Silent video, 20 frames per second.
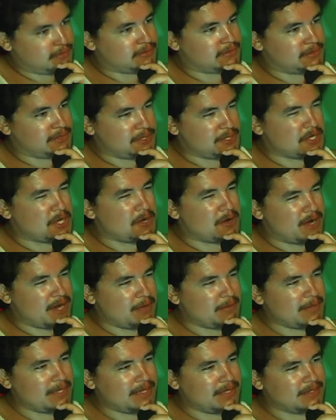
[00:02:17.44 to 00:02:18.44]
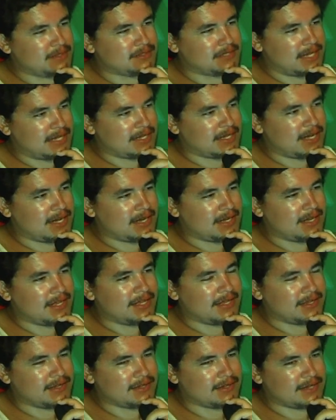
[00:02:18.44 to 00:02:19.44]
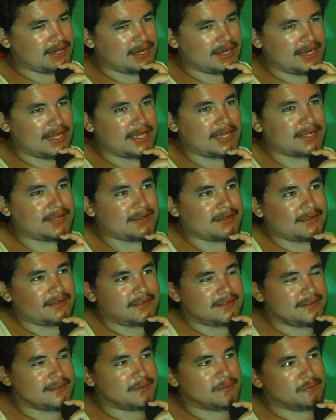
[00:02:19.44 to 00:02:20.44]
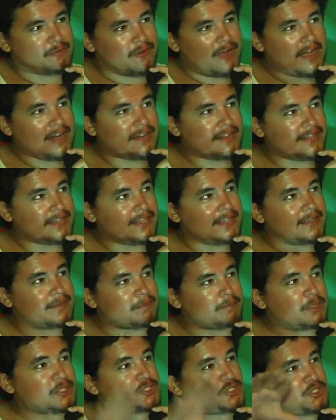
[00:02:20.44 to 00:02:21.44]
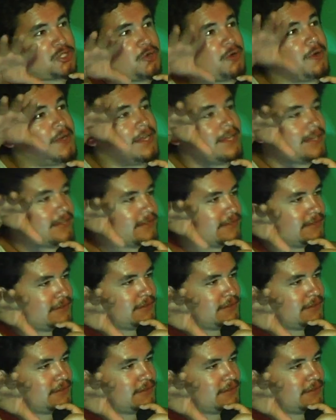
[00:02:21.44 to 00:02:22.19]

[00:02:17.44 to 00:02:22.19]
You know what I mean? Like kind of like finally maturing.